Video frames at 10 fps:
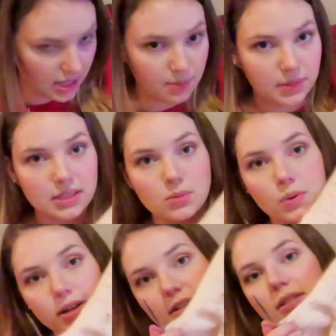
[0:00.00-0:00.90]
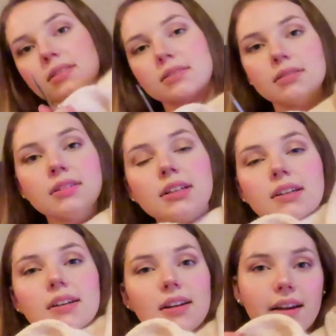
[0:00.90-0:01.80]
to eat my sweater,
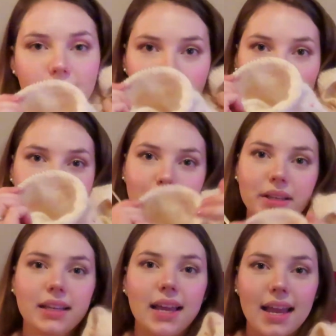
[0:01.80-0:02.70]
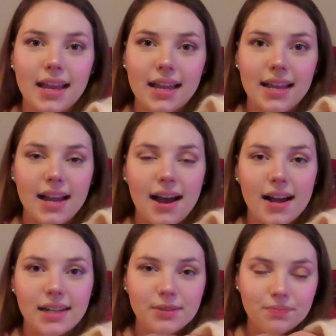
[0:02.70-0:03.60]
have gotten me a
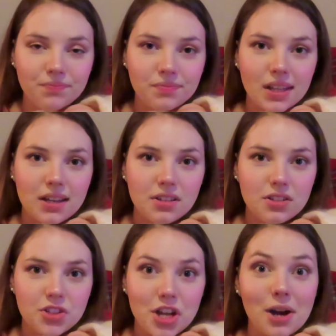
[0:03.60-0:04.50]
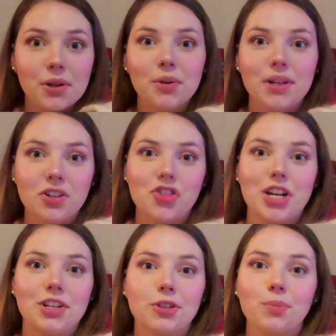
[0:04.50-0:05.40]
Chowgu
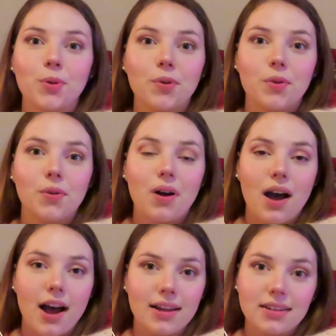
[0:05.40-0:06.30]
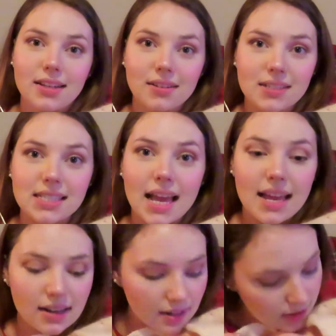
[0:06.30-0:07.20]
interchangeable needle
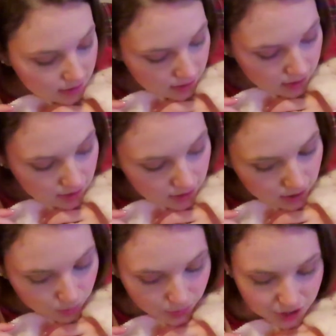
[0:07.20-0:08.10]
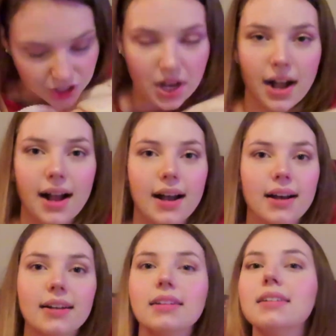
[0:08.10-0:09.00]
set, which
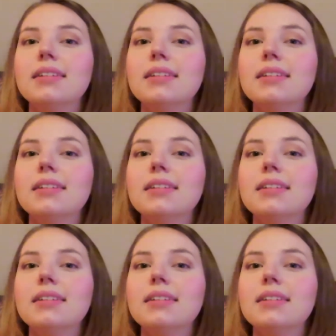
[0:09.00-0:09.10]
had